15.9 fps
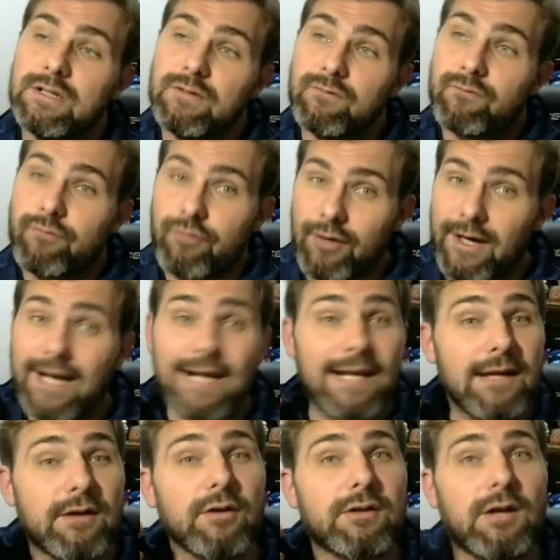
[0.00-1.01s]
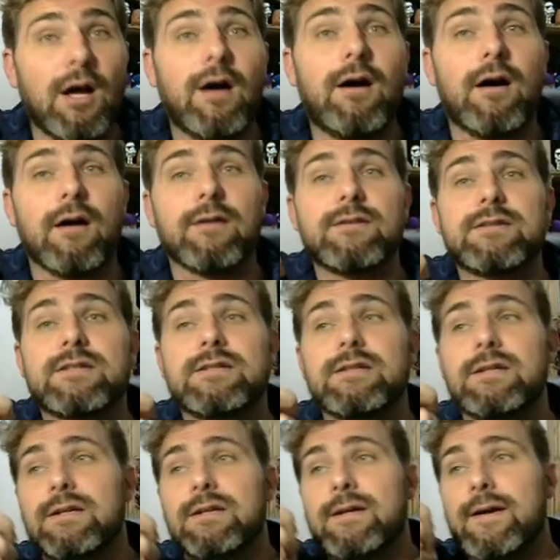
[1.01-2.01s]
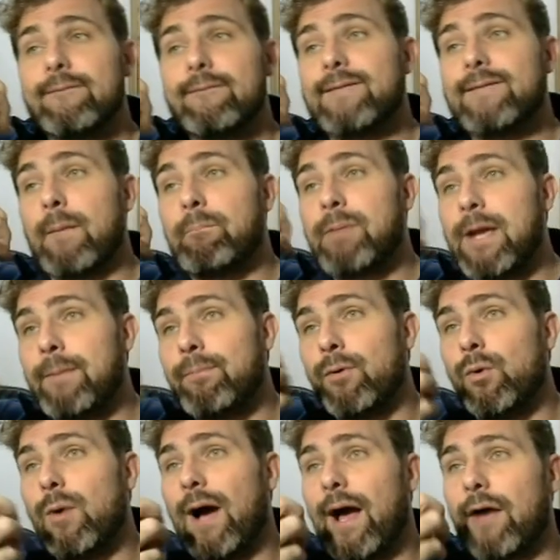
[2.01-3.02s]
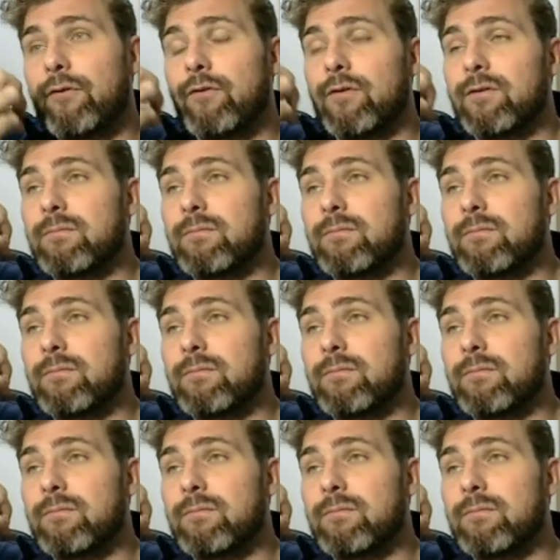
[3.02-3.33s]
really good cards that people have